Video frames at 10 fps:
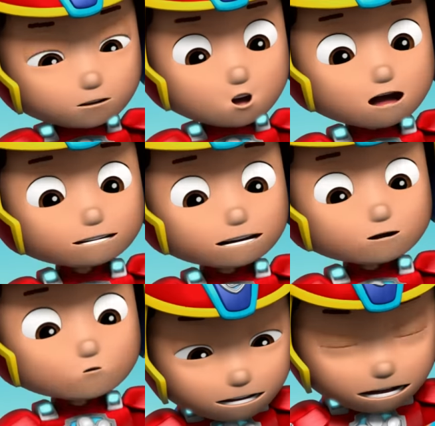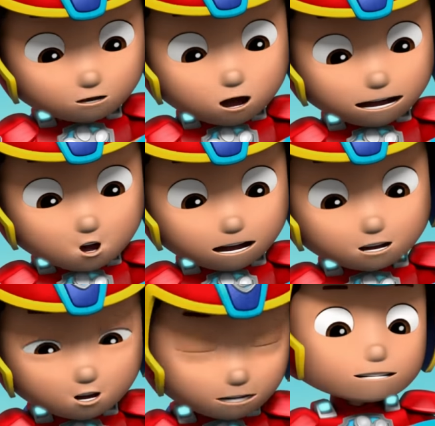Rocky, we need you and your
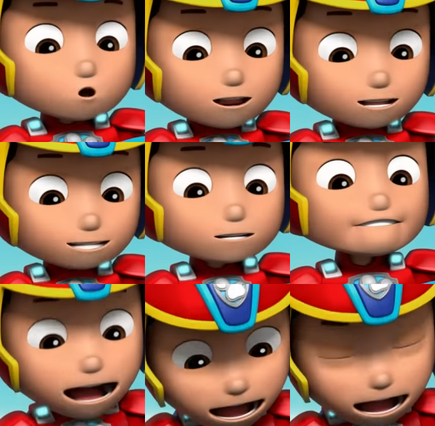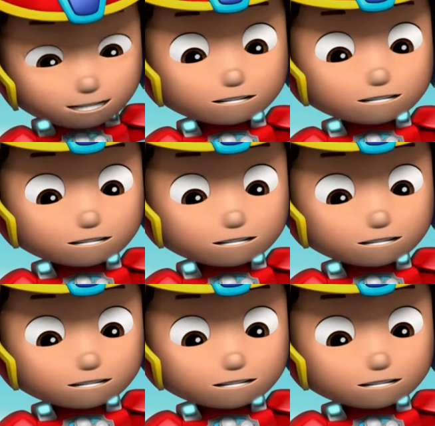energy tools, fast!